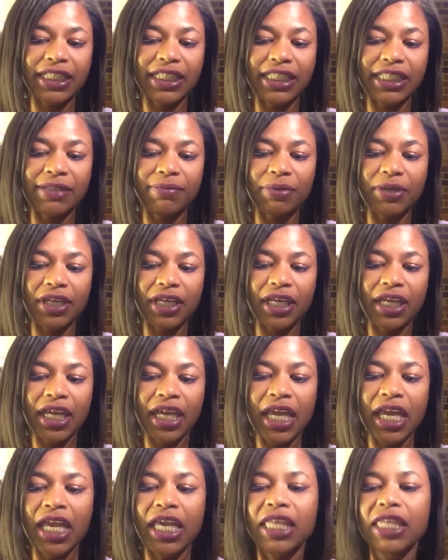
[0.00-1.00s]
it to be.
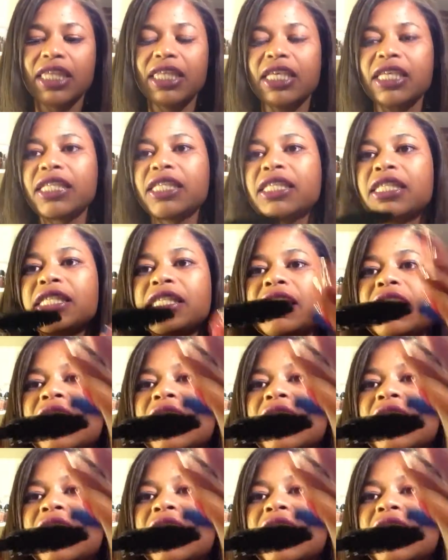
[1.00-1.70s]
This